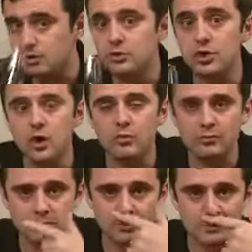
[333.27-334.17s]
no
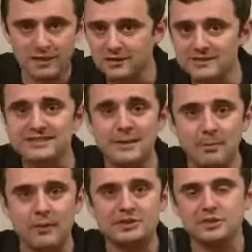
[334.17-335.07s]

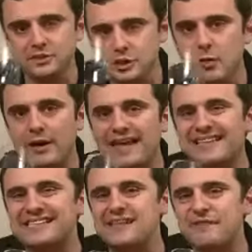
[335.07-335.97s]
separation. So you want to get
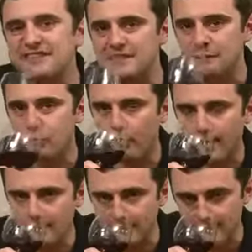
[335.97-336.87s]
the snippy snip
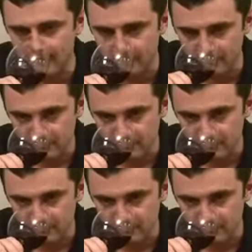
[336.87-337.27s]
right up in there.